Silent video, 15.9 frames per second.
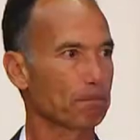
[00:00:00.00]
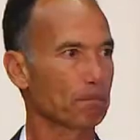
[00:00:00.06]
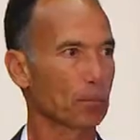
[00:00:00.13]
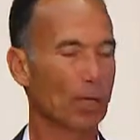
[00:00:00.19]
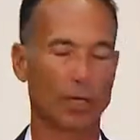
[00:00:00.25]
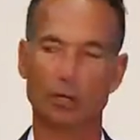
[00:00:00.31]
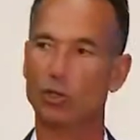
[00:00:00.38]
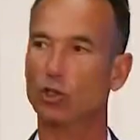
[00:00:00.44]

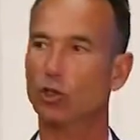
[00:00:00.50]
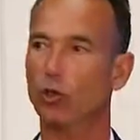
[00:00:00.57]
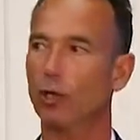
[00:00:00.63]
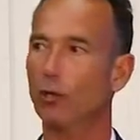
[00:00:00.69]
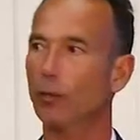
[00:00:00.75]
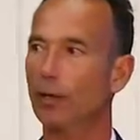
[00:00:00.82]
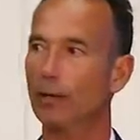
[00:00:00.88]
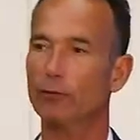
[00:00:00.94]
I can assure
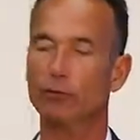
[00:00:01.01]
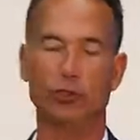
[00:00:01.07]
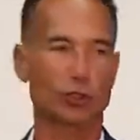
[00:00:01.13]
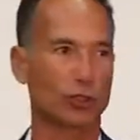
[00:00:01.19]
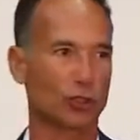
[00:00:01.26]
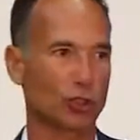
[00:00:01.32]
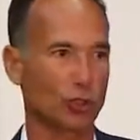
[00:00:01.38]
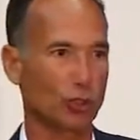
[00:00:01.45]
you, when I was
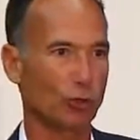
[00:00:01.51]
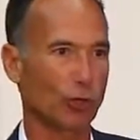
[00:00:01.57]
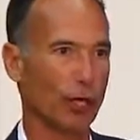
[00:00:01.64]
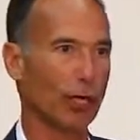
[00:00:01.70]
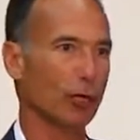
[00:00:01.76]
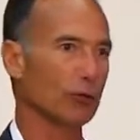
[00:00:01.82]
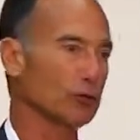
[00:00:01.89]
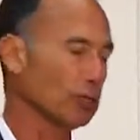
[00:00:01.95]
at the
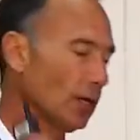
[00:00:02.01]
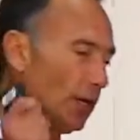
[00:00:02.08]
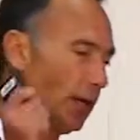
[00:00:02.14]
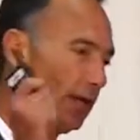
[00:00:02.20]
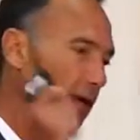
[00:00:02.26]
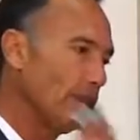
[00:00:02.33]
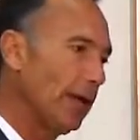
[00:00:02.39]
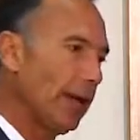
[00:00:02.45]
studios,
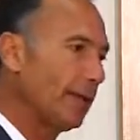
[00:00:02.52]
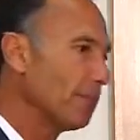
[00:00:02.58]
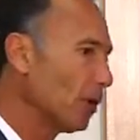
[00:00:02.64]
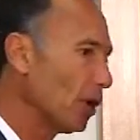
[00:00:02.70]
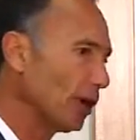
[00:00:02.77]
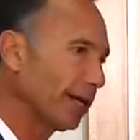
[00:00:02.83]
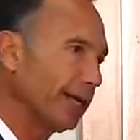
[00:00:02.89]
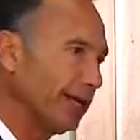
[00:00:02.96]
we had
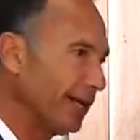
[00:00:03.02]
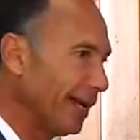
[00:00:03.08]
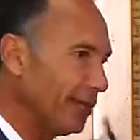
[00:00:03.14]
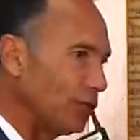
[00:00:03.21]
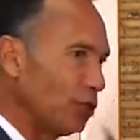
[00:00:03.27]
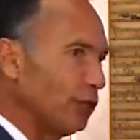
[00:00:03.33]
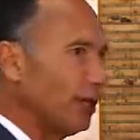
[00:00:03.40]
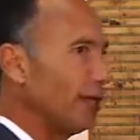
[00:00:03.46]
marketing
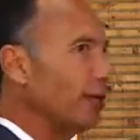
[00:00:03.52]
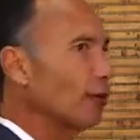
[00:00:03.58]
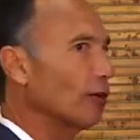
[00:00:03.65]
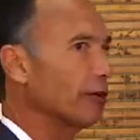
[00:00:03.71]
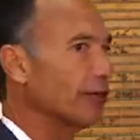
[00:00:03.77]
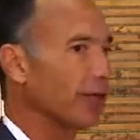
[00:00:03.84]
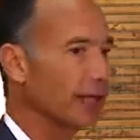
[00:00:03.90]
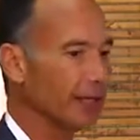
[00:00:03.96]
dates. You
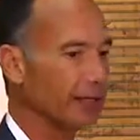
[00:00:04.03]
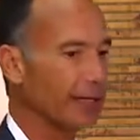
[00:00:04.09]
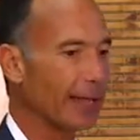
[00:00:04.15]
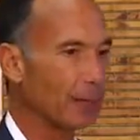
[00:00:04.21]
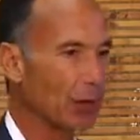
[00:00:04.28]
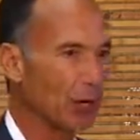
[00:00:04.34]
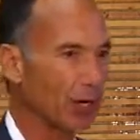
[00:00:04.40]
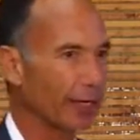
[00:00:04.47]
didn't hit
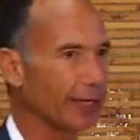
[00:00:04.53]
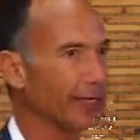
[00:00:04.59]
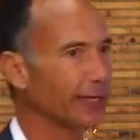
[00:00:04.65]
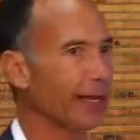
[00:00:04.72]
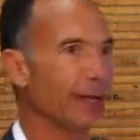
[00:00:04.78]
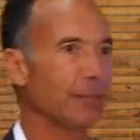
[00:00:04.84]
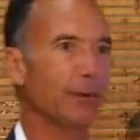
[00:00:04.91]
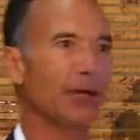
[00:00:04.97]
that marketing
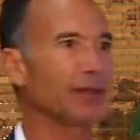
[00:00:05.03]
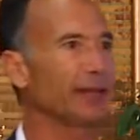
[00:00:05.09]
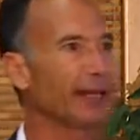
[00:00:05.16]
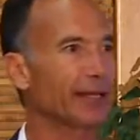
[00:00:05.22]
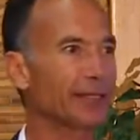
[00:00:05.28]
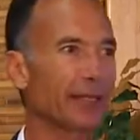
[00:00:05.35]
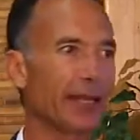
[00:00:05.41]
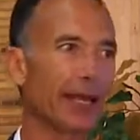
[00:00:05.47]
date, by the
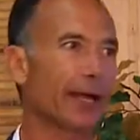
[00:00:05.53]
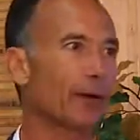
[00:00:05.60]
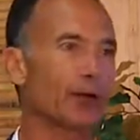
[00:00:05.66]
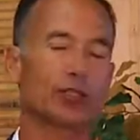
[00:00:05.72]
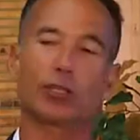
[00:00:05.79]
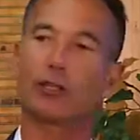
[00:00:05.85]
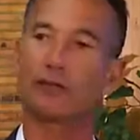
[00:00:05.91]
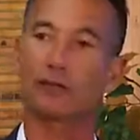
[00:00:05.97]
next day I
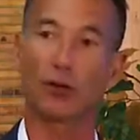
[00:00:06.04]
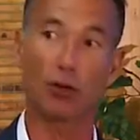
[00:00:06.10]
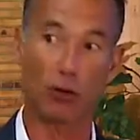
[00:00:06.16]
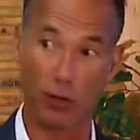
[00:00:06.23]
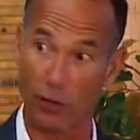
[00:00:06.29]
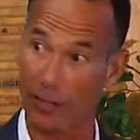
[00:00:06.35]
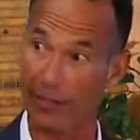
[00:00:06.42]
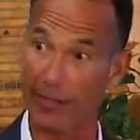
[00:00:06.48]
was on the phone
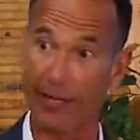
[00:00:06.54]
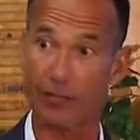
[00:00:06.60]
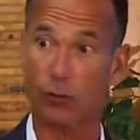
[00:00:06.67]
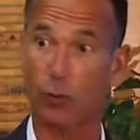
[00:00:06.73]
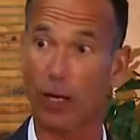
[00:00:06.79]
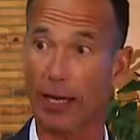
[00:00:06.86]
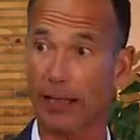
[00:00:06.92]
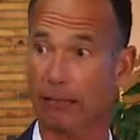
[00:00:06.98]
going, guess
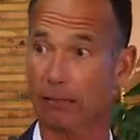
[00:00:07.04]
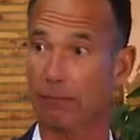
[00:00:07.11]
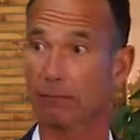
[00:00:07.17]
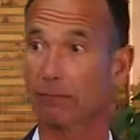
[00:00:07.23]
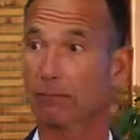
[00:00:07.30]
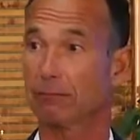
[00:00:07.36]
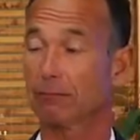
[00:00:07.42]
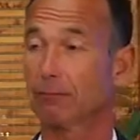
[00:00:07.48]
what?
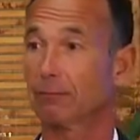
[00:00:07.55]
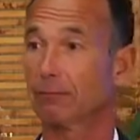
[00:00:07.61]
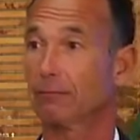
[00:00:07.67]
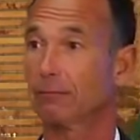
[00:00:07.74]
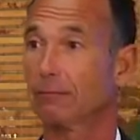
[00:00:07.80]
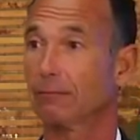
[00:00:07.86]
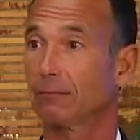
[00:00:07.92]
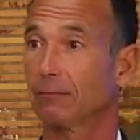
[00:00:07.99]

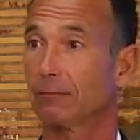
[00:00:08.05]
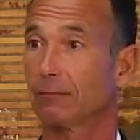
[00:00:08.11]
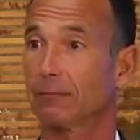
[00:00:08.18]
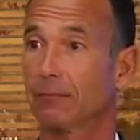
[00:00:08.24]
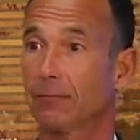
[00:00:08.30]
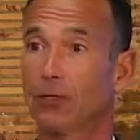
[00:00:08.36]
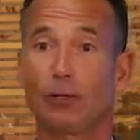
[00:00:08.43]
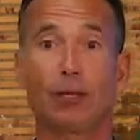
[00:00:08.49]

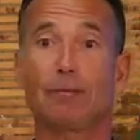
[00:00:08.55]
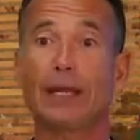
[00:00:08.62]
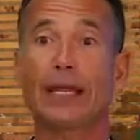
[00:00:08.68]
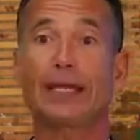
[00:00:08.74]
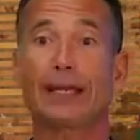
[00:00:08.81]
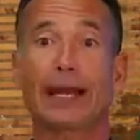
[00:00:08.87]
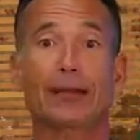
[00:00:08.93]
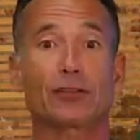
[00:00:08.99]
You didn't
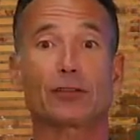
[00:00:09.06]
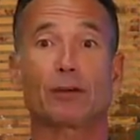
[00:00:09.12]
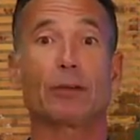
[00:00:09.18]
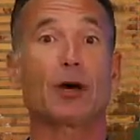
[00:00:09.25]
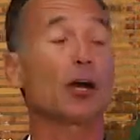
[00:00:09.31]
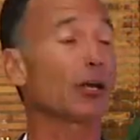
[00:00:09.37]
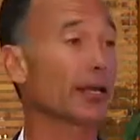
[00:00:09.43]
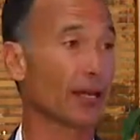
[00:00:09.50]
make it out to the
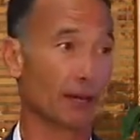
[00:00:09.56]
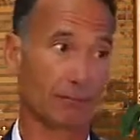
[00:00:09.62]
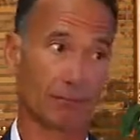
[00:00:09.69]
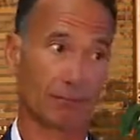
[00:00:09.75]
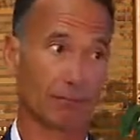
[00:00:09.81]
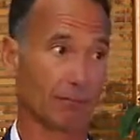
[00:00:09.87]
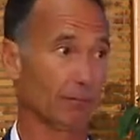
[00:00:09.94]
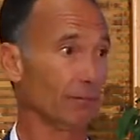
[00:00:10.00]
market.
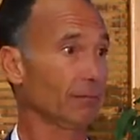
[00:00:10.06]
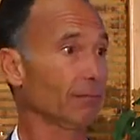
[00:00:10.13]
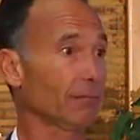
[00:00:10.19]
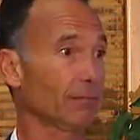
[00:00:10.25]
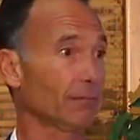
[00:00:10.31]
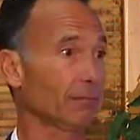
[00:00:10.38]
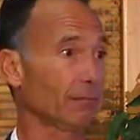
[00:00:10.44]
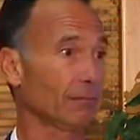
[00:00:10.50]

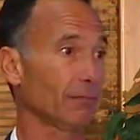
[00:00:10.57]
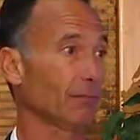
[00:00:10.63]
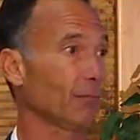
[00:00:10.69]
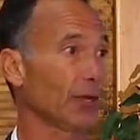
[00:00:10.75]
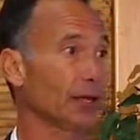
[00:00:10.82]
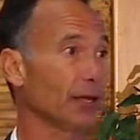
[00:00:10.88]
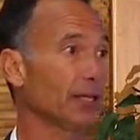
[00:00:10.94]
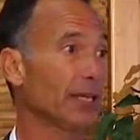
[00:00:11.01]

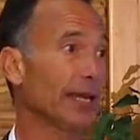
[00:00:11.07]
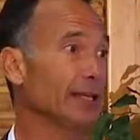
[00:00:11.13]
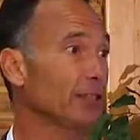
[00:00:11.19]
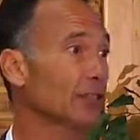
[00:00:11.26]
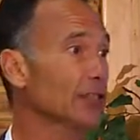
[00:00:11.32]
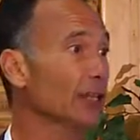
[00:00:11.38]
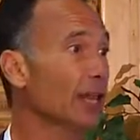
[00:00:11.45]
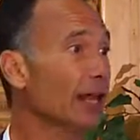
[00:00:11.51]
We can yank
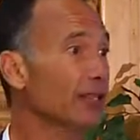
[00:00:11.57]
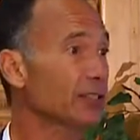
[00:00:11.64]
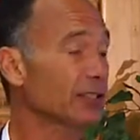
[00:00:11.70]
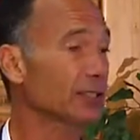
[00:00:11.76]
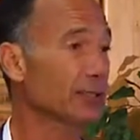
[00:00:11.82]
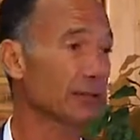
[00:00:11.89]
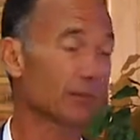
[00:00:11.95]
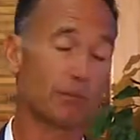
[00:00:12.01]
this
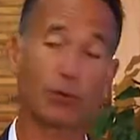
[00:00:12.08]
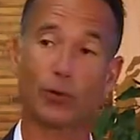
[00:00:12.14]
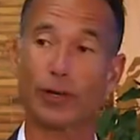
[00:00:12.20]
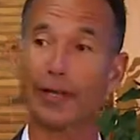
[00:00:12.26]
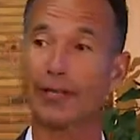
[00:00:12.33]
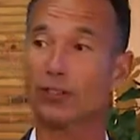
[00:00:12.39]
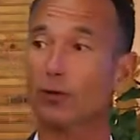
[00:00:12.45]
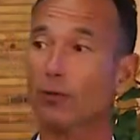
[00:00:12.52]
license, and
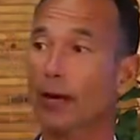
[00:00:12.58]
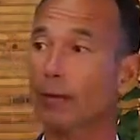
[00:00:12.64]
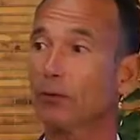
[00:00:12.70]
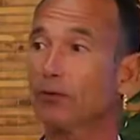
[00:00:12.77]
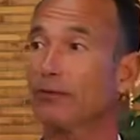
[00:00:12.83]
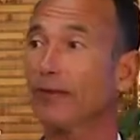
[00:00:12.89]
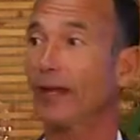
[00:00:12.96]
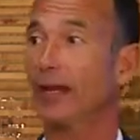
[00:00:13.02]
boy, they
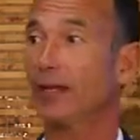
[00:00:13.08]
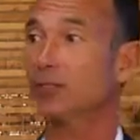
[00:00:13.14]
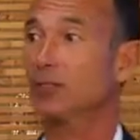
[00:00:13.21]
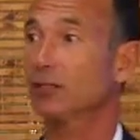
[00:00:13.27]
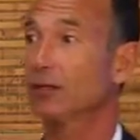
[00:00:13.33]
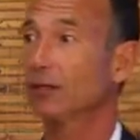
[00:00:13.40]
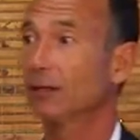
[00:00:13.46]
scrambled fast.